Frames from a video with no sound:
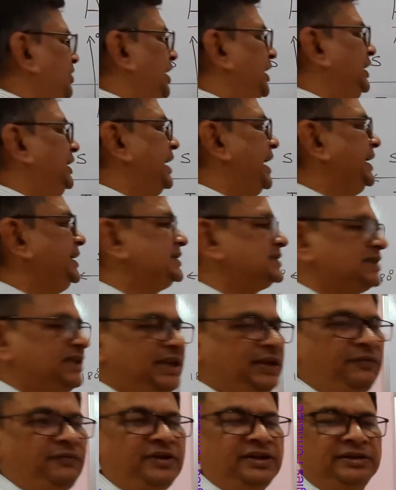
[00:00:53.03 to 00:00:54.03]
theta is
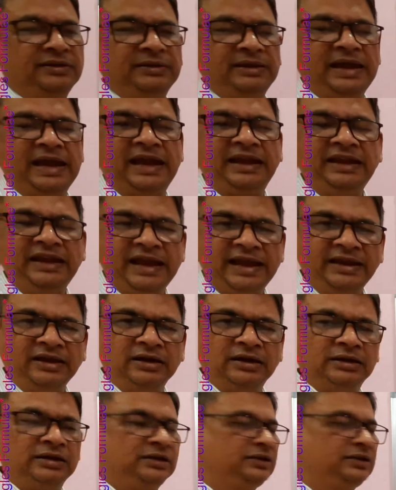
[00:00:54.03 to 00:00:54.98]
given any angle,